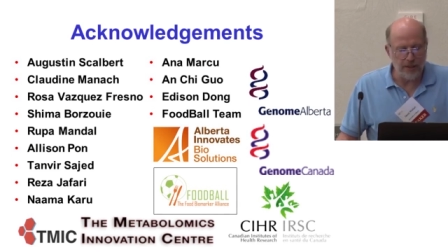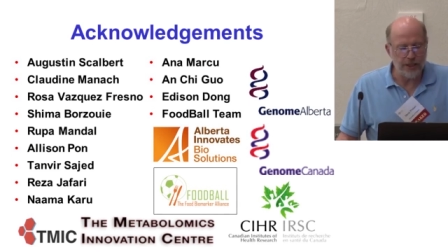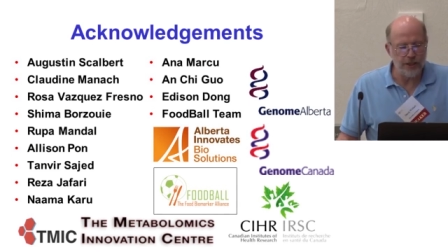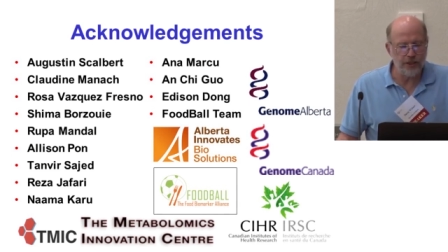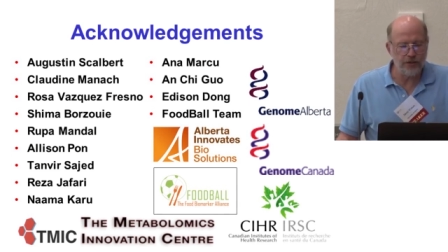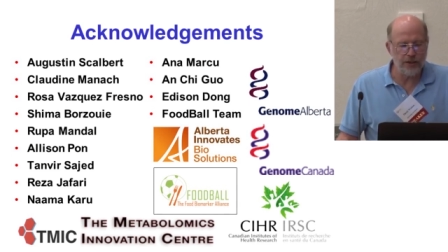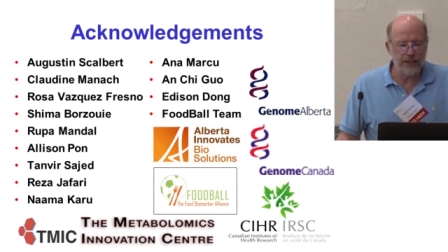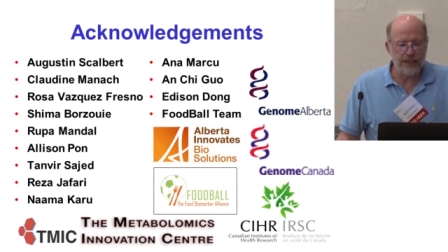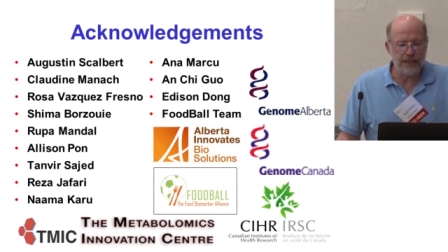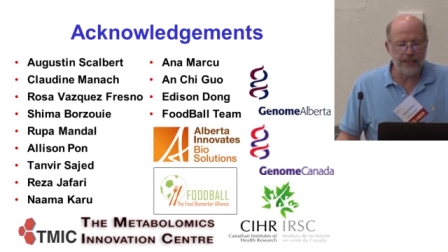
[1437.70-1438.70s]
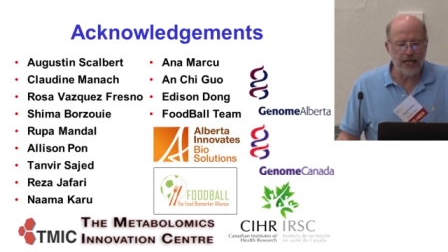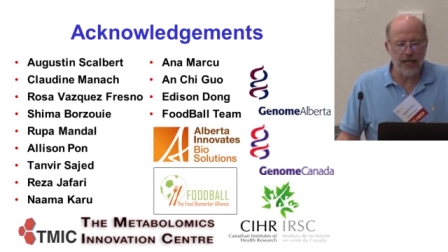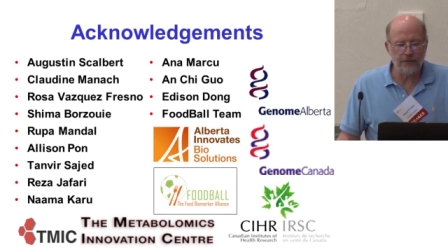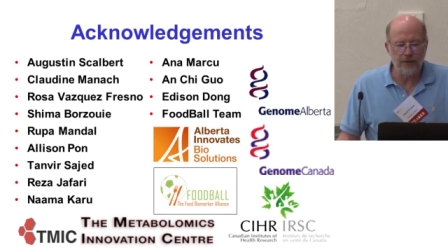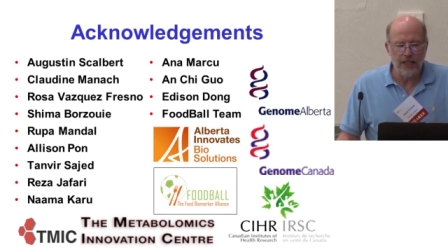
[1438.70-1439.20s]
my students and
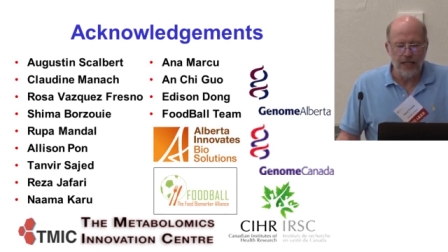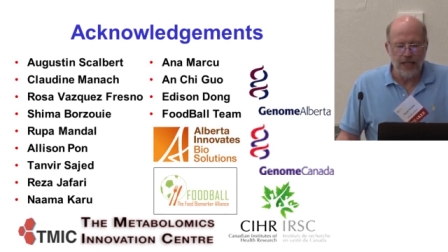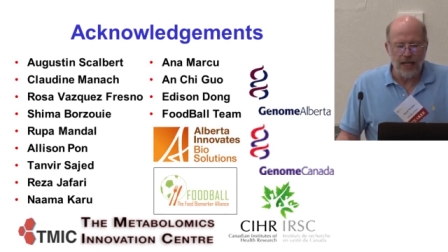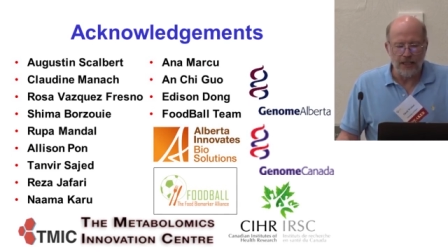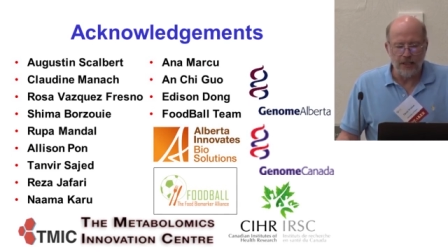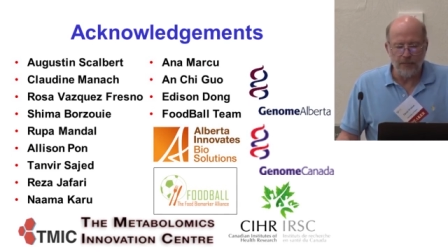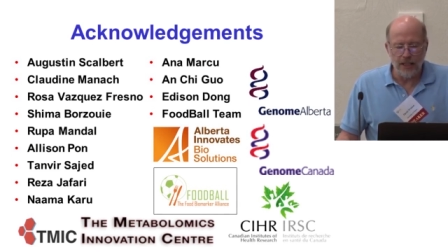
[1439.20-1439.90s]
staff, and then